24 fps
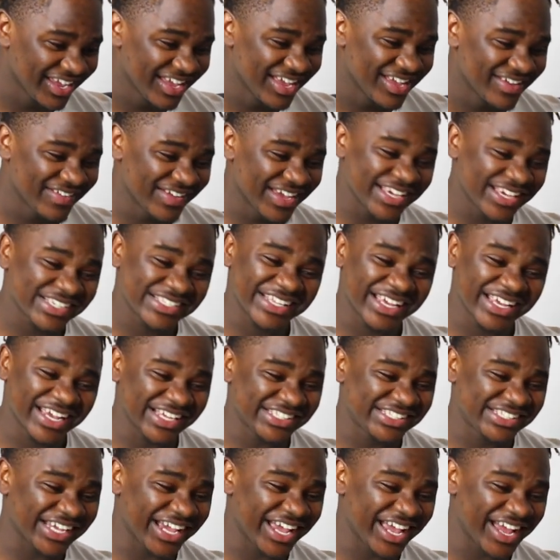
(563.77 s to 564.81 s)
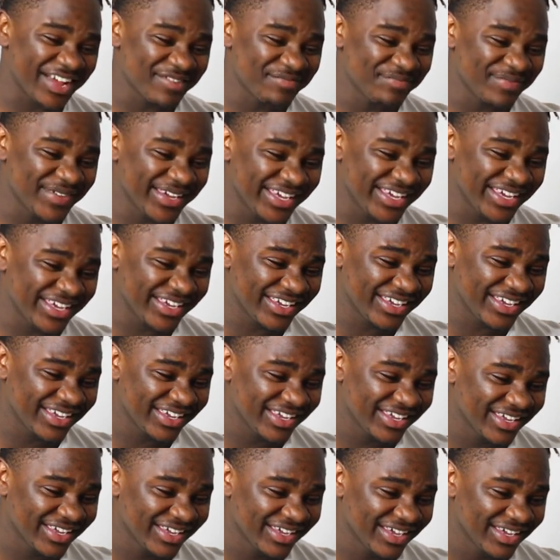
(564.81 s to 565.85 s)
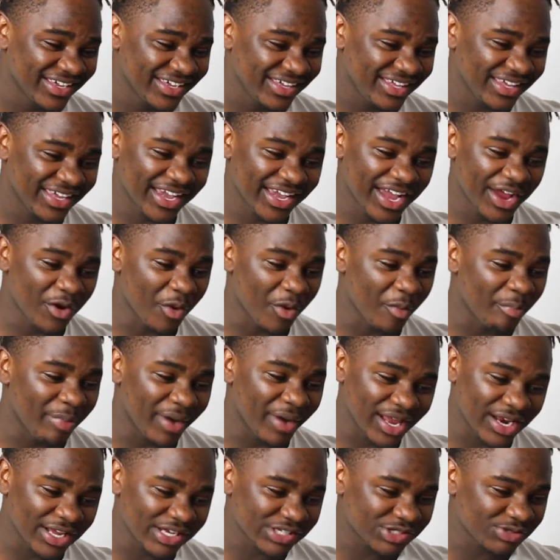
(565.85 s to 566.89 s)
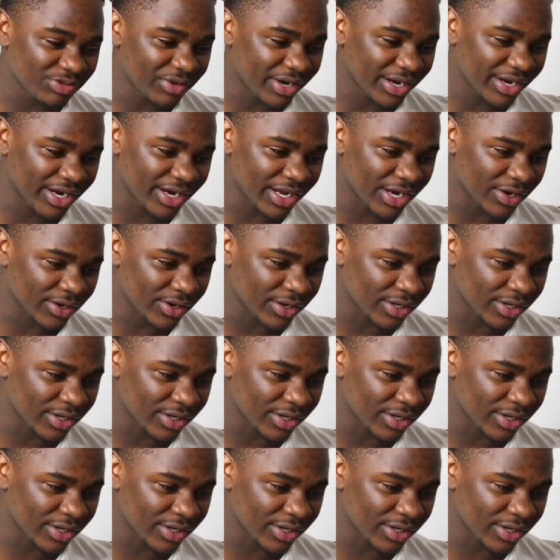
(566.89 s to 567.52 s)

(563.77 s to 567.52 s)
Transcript: Man, this nigga tired, man. He ain't got no balance right now.